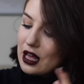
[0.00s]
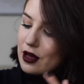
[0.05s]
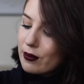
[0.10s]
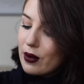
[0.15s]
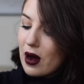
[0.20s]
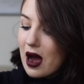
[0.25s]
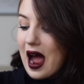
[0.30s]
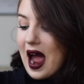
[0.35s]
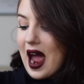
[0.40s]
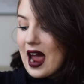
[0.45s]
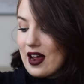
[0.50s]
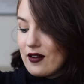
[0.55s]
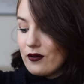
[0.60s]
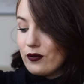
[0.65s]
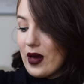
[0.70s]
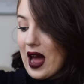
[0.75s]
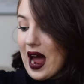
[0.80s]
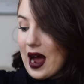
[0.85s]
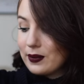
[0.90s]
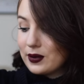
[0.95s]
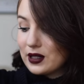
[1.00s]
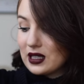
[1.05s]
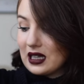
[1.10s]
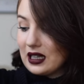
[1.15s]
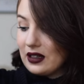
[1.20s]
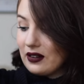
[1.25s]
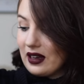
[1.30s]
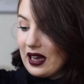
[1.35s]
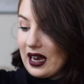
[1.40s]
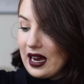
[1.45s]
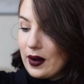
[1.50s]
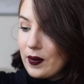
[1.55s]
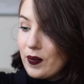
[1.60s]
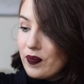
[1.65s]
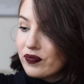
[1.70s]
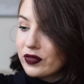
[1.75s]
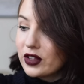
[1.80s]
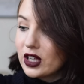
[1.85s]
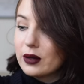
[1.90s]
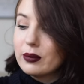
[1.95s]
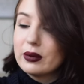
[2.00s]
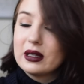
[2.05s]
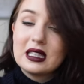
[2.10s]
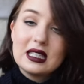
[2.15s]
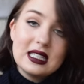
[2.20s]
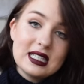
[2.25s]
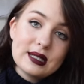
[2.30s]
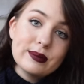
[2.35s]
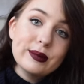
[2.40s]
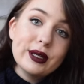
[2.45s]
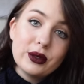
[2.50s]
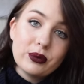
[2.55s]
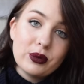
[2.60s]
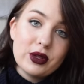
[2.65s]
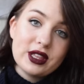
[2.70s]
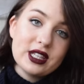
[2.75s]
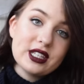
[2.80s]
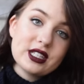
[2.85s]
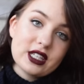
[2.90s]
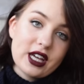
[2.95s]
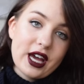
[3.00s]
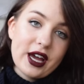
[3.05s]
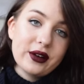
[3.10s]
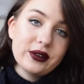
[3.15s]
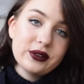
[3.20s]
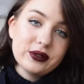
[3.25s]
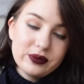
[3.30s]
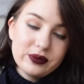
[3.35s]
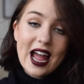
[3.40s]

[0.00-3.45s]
but I am absolutely completely smitten with this coat.